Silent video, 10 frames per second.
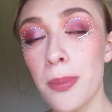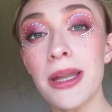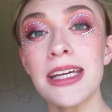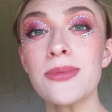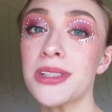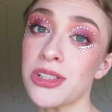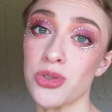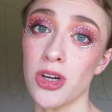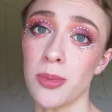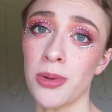But it was
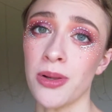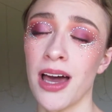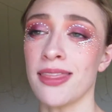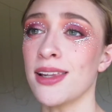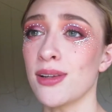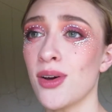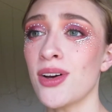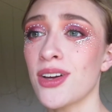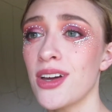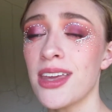enjoyable and the
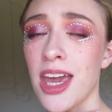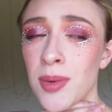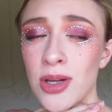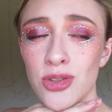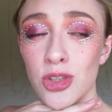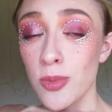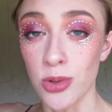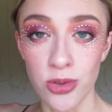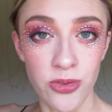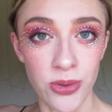look came out so
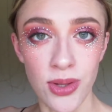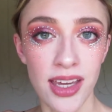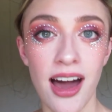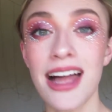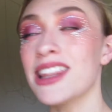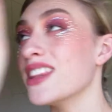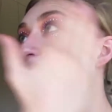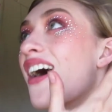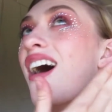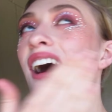beautiful. Like, I
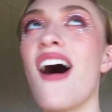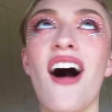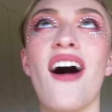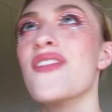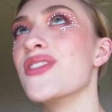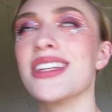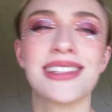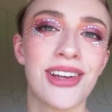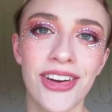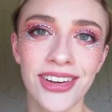love this
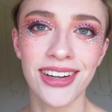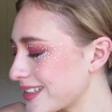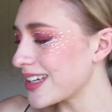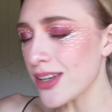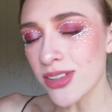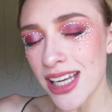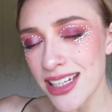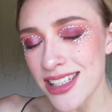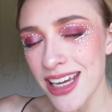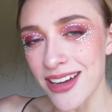look. If you'd like
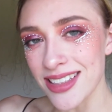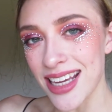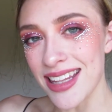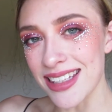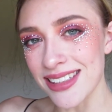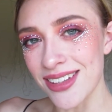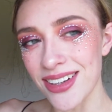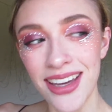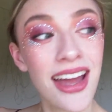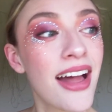to see how to get this
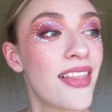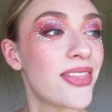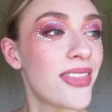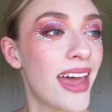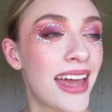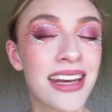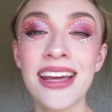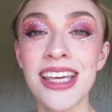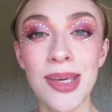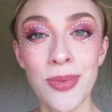look, then
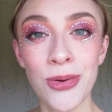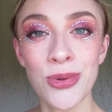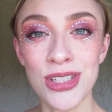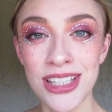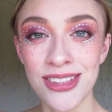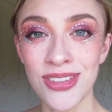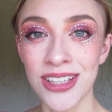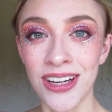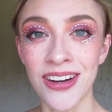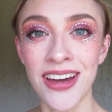keep on watching this
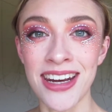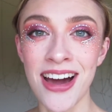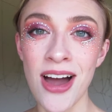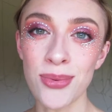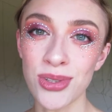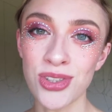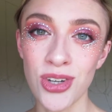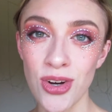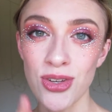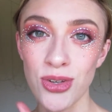video and I will
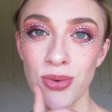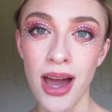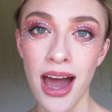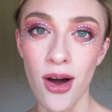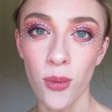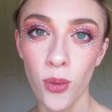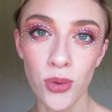show you how.